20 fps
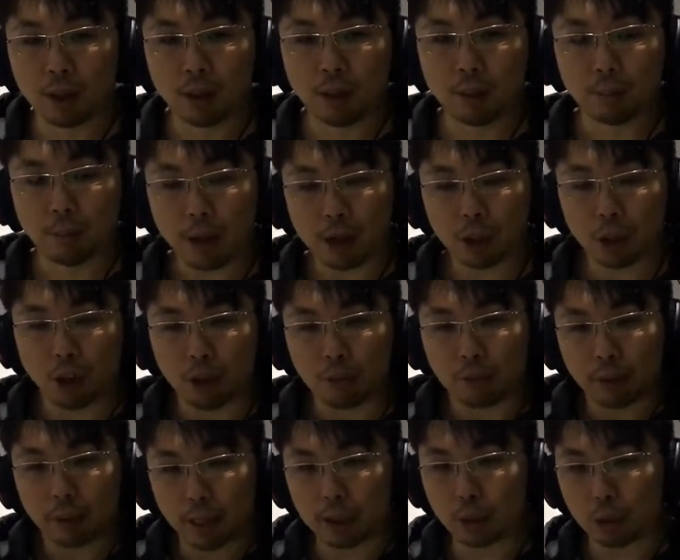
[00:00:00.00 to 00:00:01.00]
My job
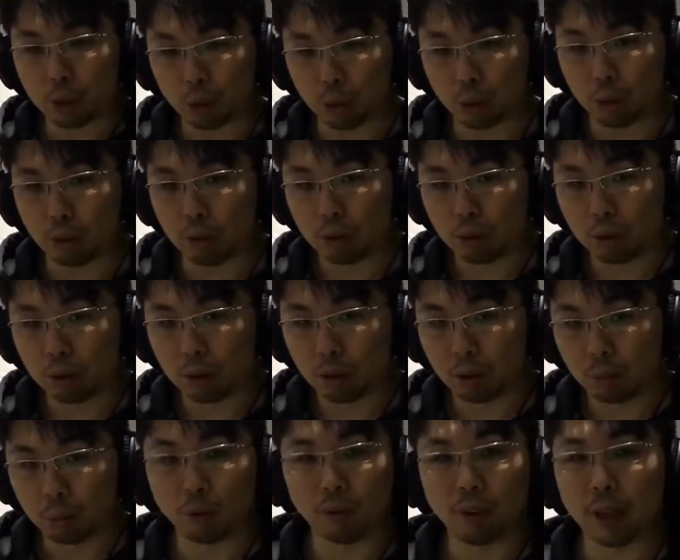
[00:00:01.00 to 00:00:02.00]
is to
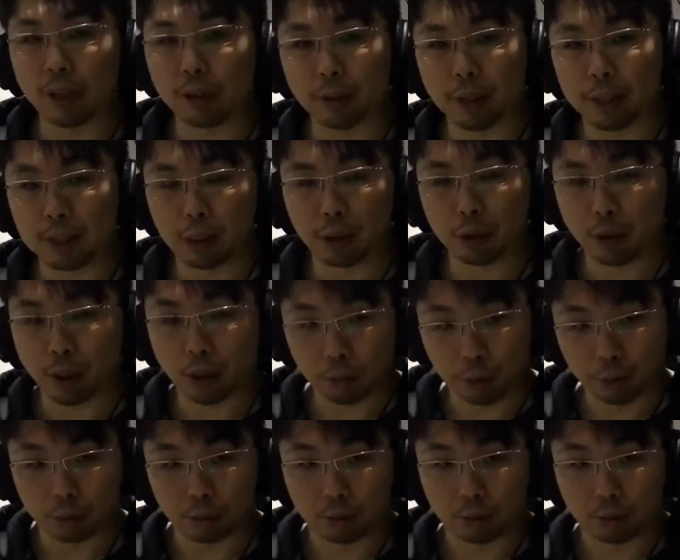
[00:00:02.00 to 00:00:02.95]
move like crazy to help you.